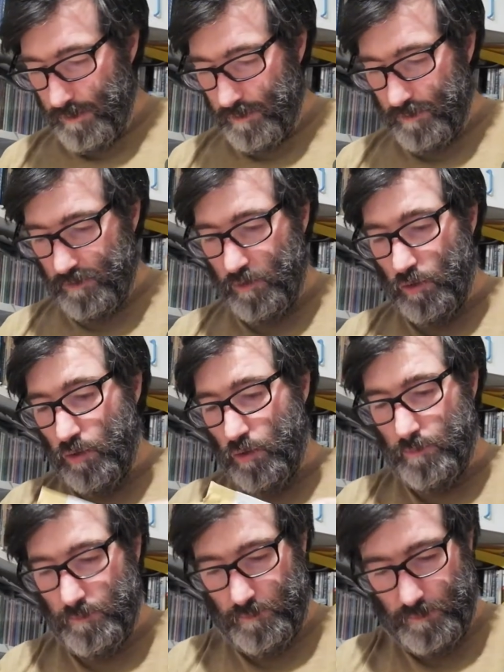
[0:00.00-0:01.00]

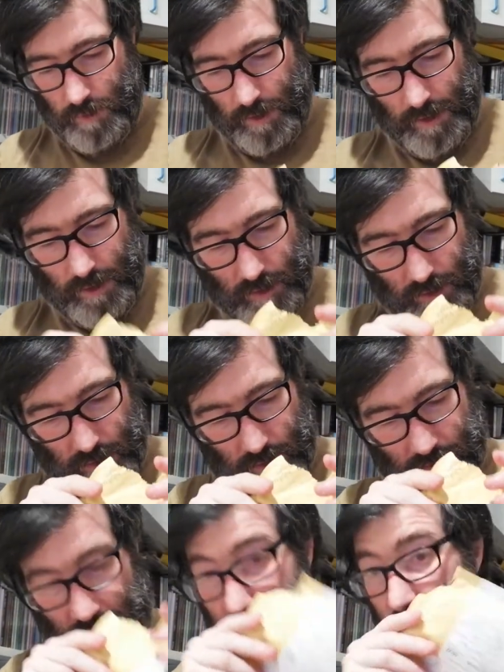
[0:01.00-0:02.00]
So, and
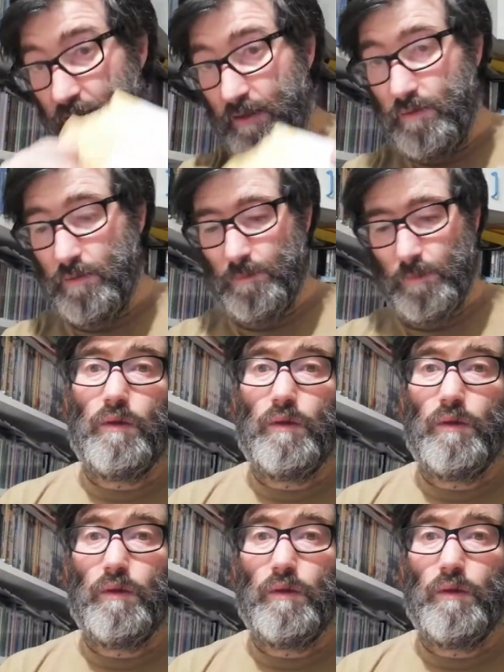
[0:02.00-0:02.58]
that's it.